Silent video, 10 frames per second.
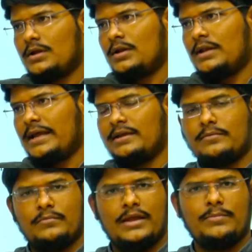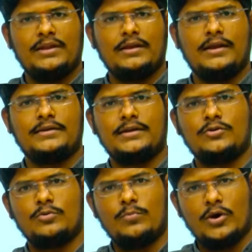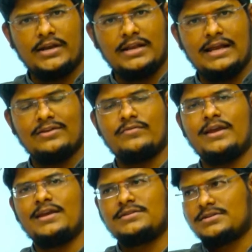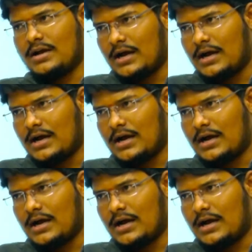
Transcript: Like maybe related to body language,